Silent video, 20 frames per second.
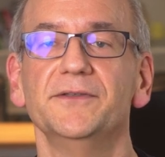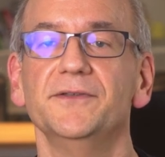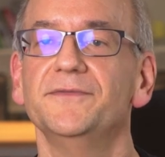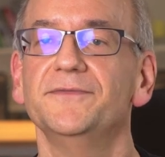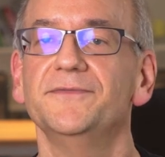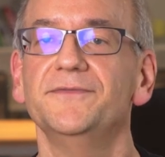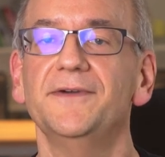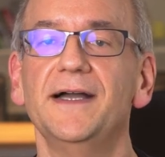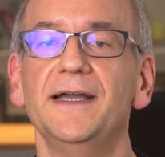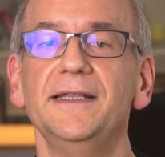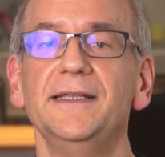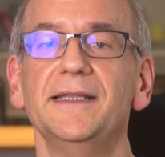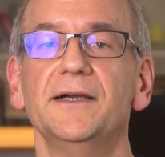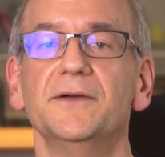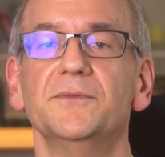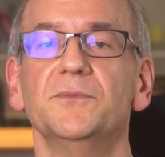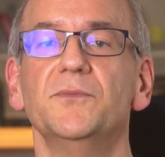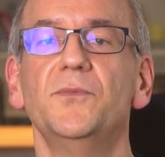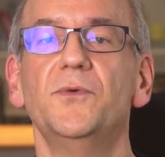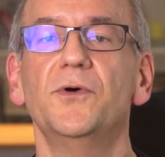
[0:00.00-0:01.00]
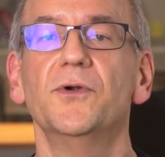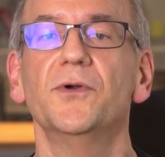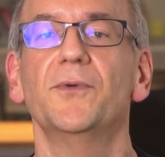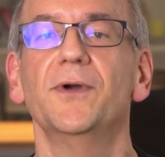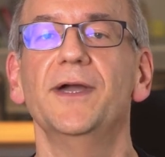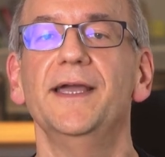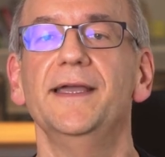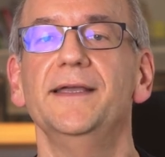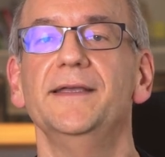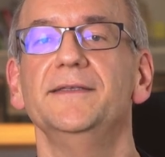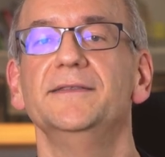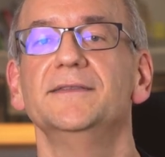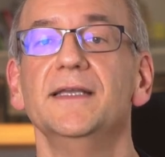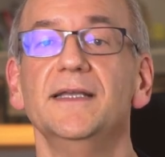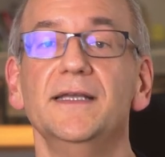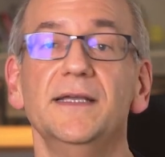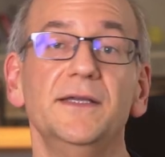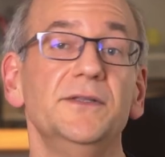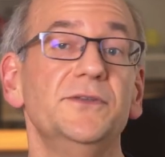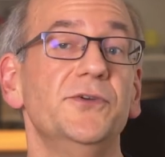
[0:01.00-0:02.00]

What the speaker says: to find out more ways